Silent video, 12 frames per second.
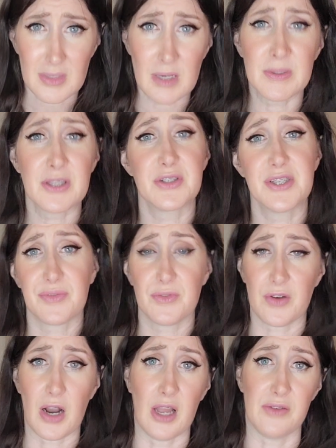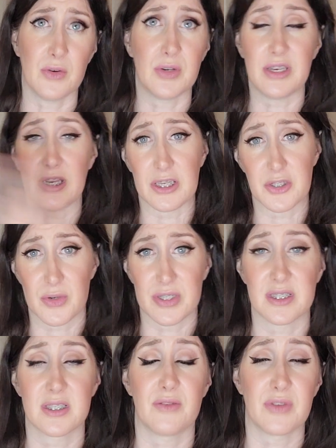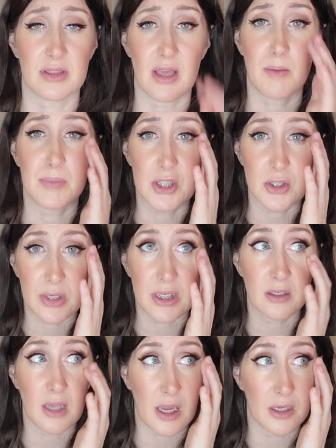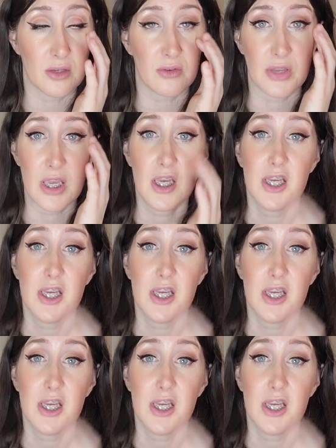they're different for iPhone and Android and stuff like that, but you can kind of